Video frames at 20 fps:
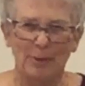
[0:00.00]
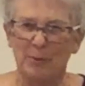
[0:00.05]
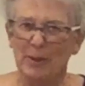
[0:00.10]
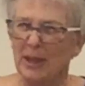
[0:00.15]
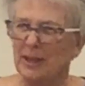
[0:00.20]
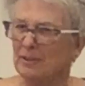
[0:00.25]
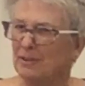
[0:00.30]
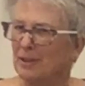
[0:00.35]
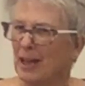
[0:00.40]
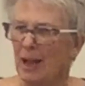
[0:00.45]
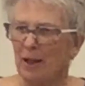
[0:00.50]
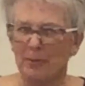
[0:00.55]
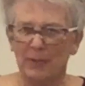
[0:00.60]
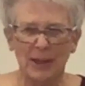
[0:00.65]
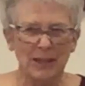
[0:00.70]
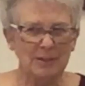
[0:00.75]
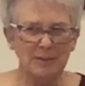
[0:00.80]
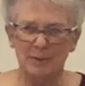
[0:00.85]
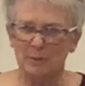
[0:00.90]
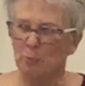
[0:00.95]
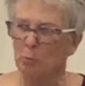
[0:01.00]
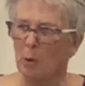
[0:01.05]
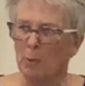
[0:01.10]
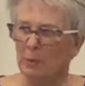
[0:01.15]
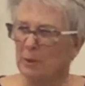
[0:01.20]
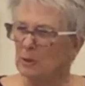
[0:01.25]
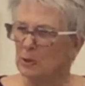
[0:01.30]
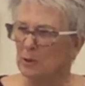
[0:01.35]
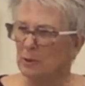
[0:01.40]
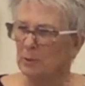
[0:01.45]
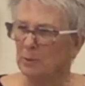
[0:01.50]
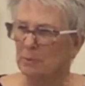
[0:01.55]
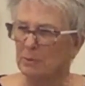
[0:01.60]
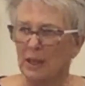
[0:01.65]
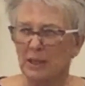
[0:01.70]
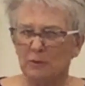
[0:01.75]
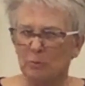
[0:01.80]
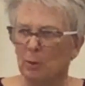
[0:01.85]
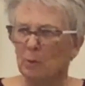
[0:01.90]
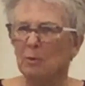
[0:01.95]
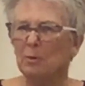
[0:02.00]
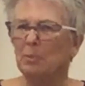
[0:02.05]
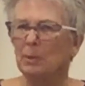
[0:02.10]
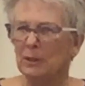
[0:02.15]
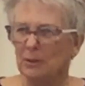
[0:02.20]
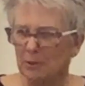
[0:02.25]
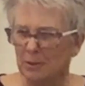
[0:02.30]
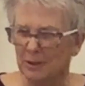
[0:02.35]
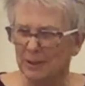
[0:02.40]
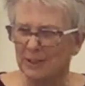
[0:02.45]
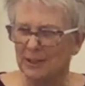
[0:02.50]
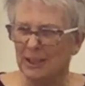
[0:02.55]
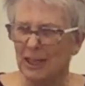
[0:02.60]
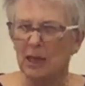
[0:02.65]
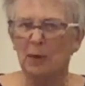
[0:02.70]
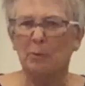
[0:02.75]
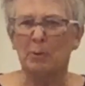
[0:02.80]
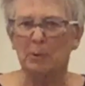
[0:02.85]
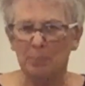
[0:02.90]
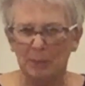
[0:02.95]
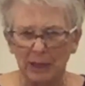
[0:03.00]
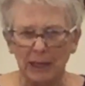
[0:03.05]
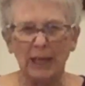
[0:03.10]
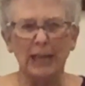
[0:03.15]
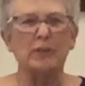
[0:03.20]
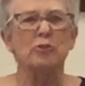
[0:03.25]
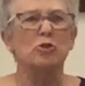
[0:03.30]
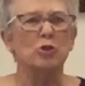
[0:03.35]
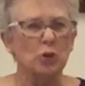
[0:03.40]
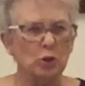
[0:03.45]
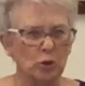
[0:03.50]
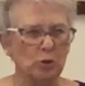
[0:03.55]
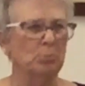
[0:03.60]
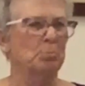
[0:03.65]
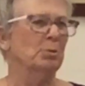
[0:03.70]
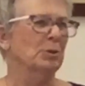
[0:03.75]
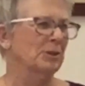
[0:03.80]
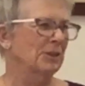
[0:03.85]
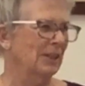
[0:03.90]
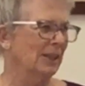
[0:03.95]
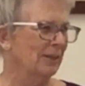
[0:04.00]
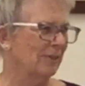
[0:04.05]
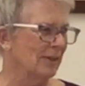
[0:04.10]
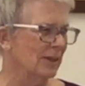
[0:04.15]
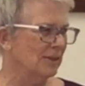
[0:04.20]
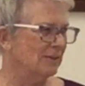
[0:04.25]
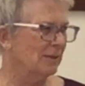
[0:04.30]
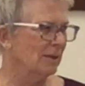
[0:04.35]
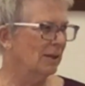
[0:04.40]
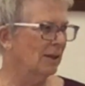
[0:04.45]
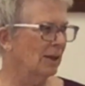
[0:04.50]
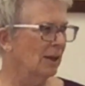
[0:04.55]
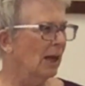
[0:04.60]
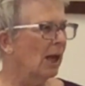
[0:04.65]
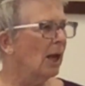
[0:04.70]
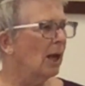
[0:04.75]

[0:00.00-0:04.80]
That's what we do. That's what we've been doing today. We've been interpreting this.